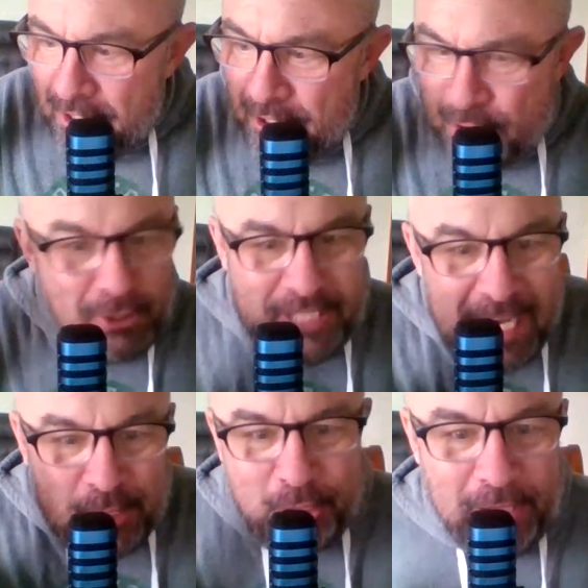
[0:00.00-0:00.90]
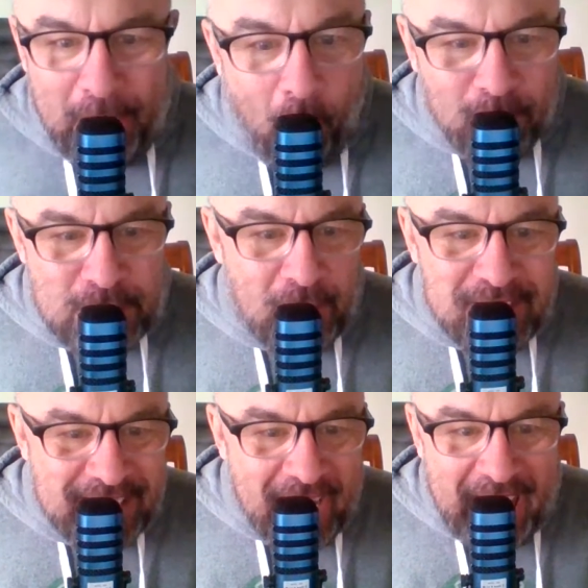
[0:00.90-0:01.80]
strategically all of a
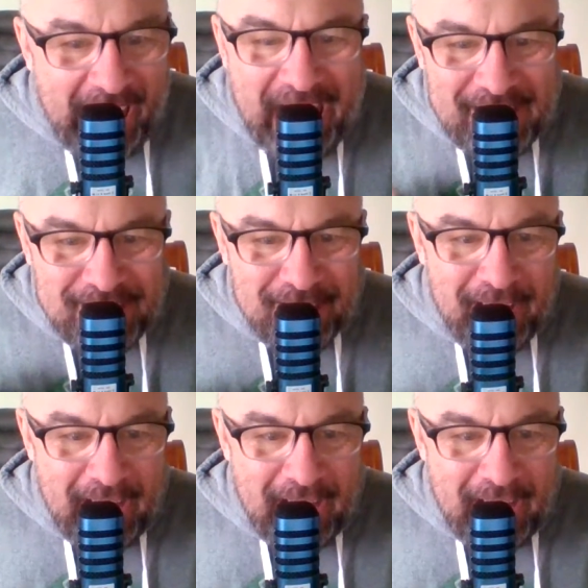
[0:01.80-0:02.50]
sudden got added